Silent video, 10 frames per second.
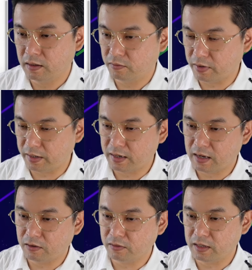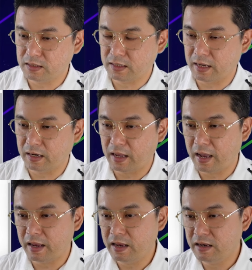right now is that
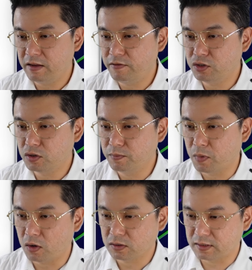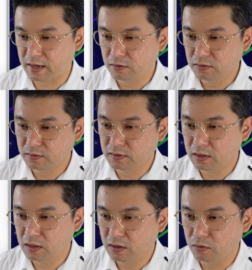individual box now.
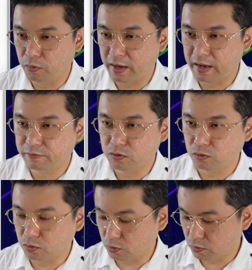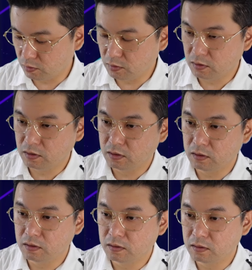We have to
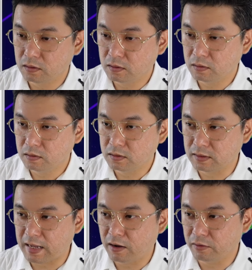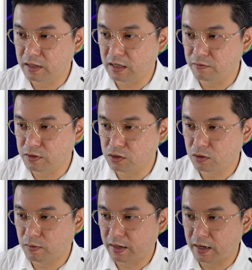style
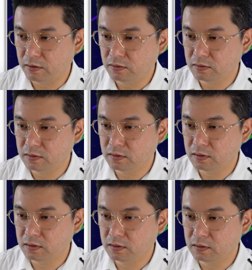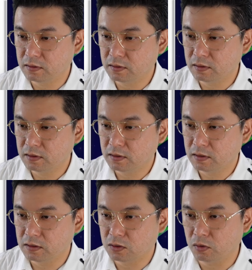individual one now.
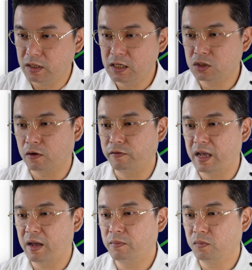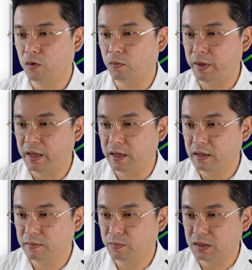So each of them will be
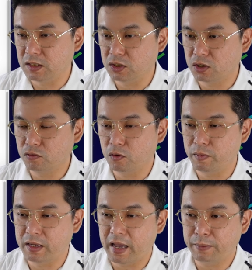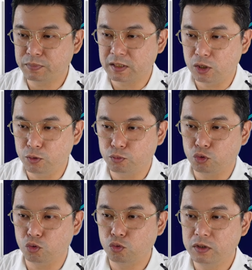position will be absolute
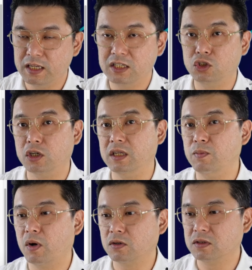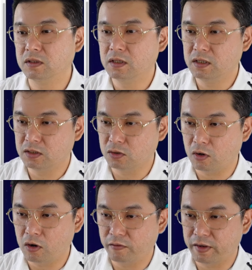to this journey box. So
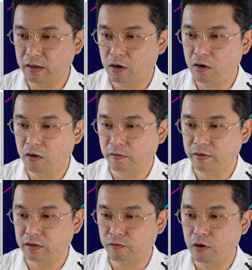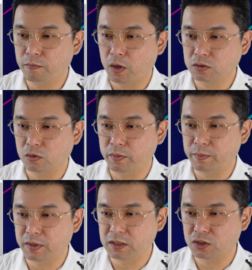all of the 4 box will be
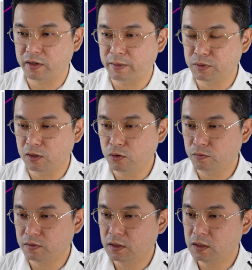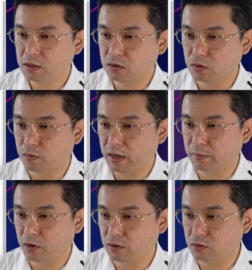position absolute. So what
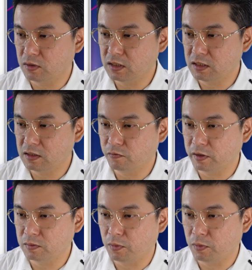I'm going to do is this first